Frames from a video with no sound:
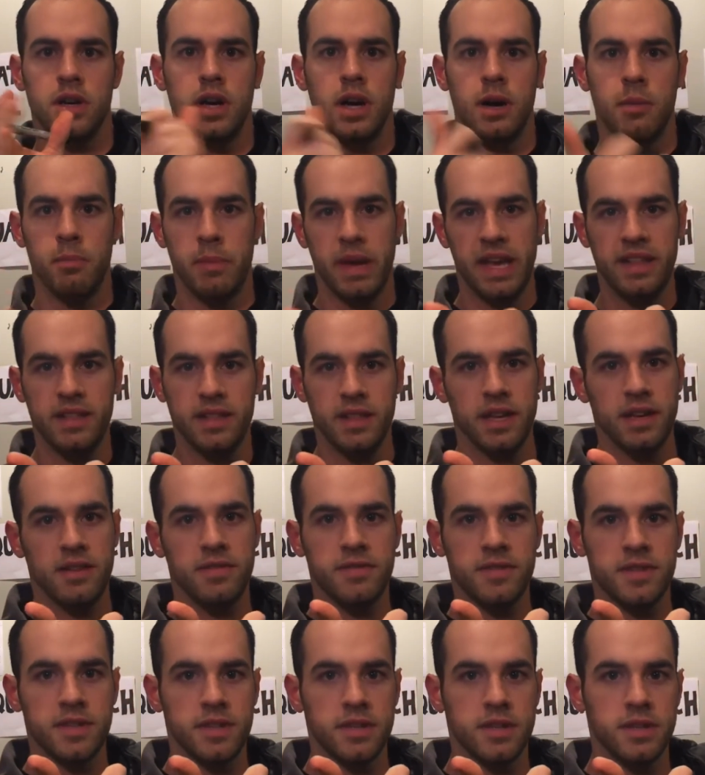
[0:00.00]
a main
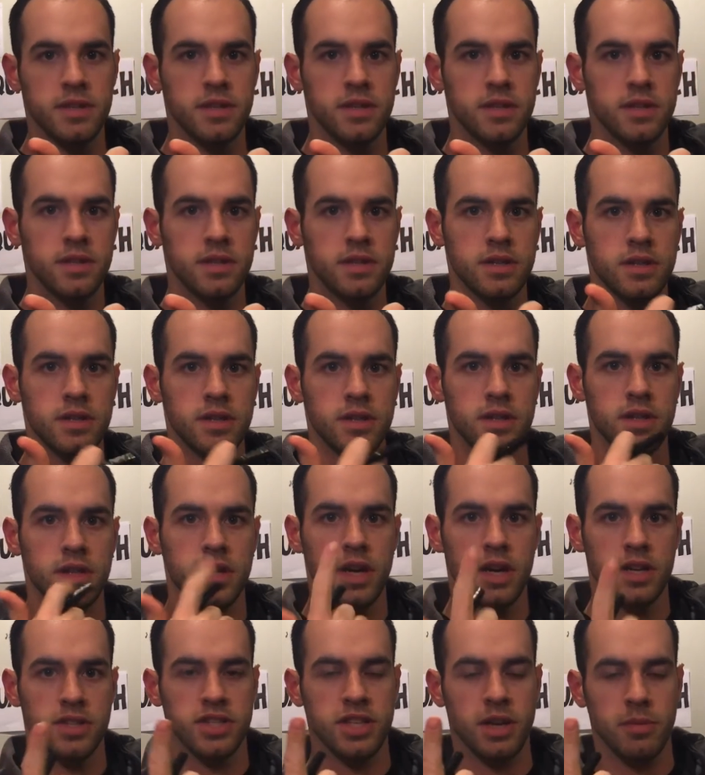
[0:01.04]
lift,
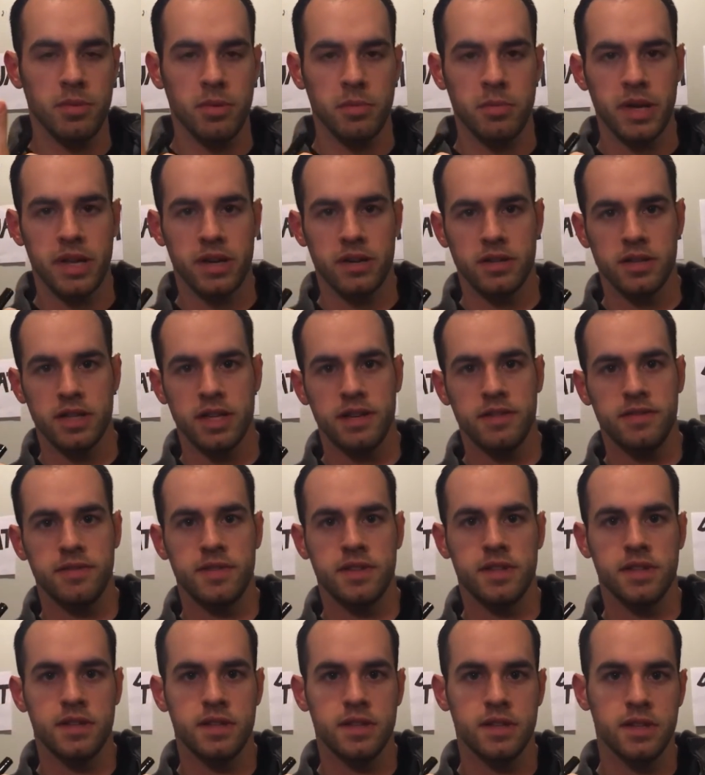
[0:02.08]
a supplemental
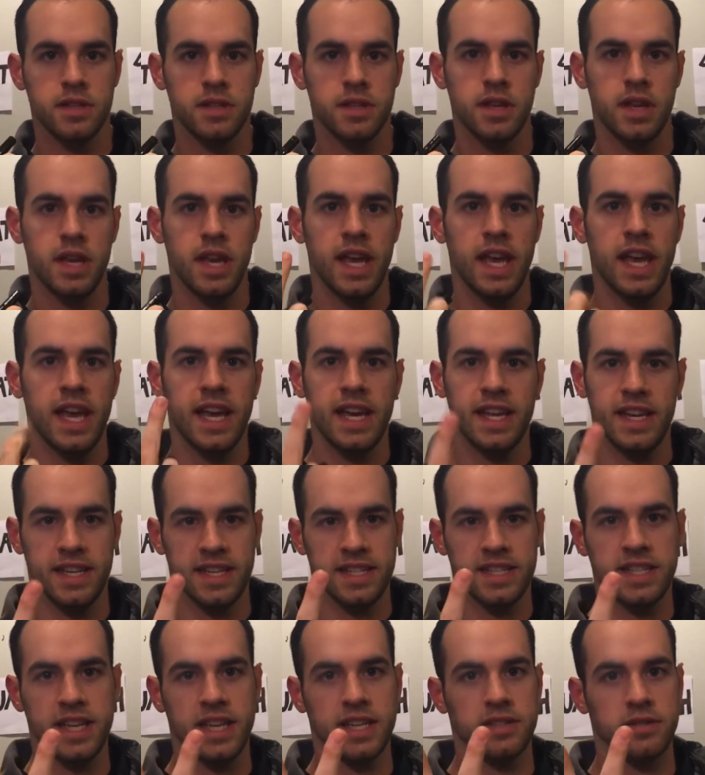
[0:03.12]
lift, and
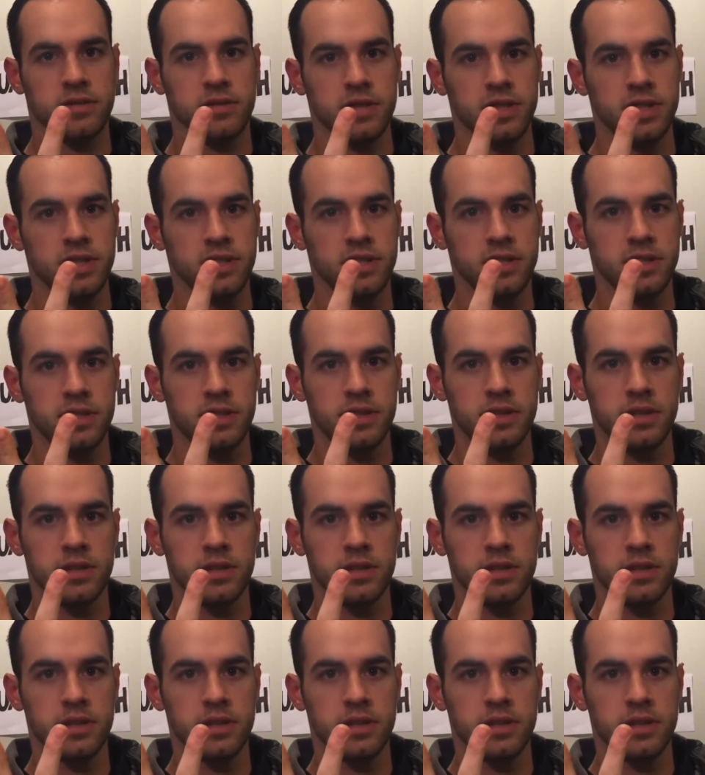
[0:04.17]
accessories.